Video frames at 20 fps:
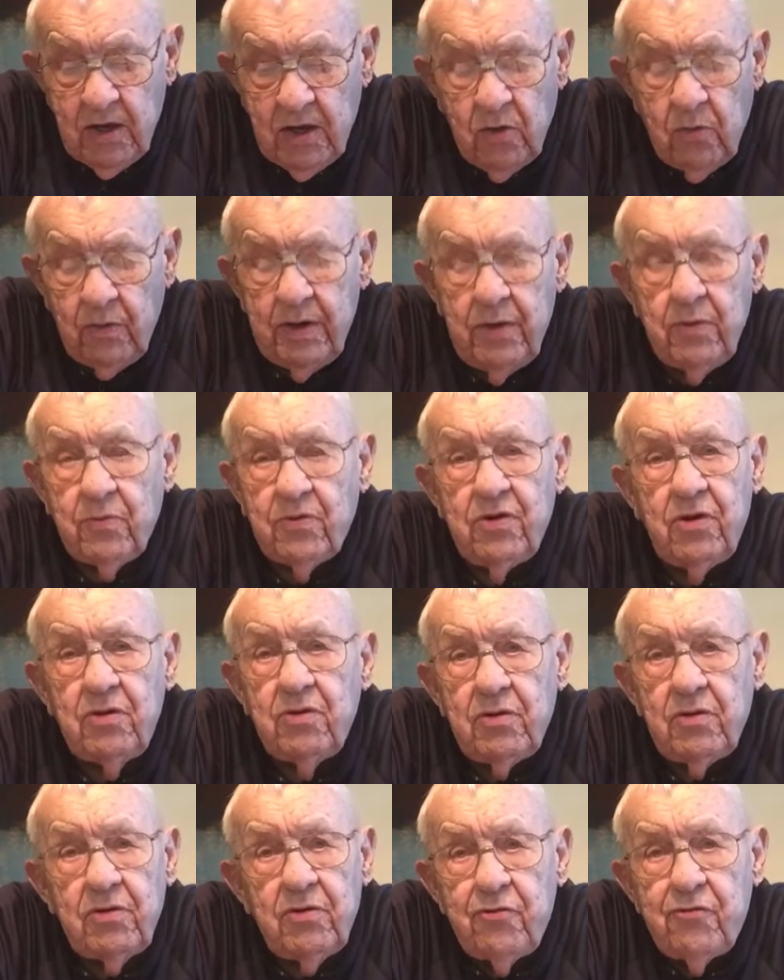we
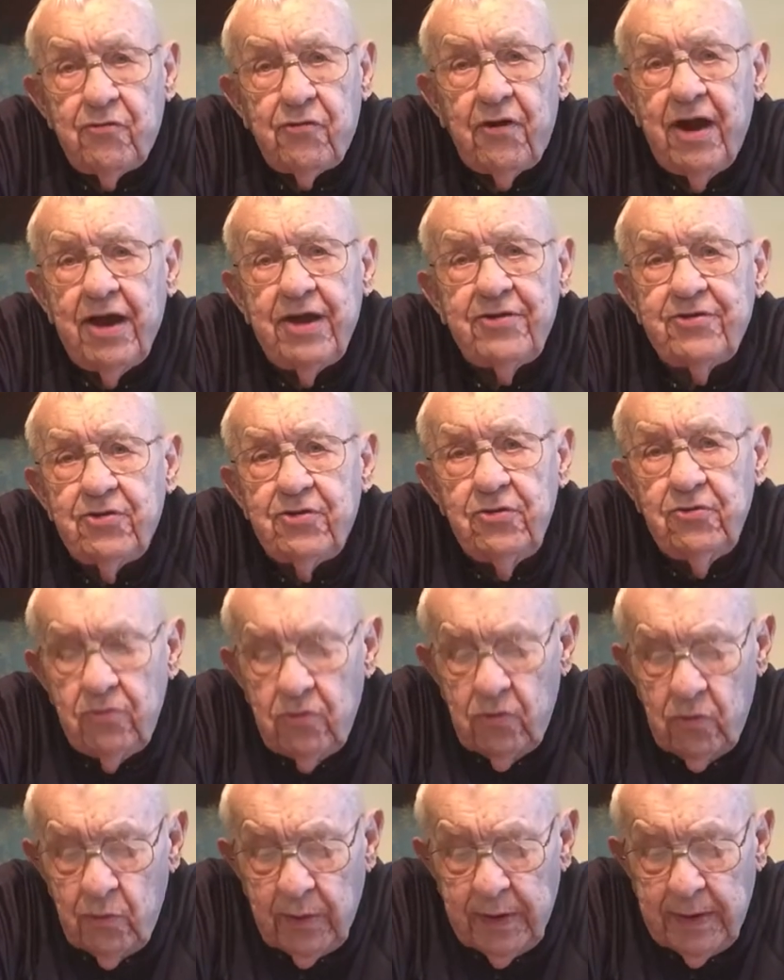were trying to
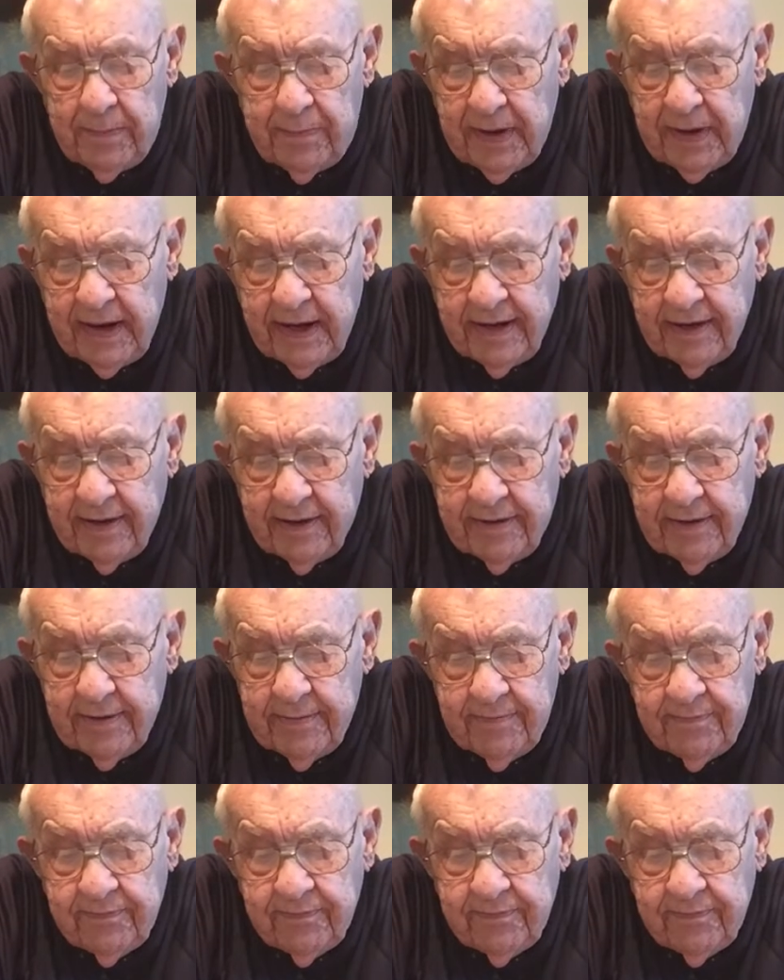repeat.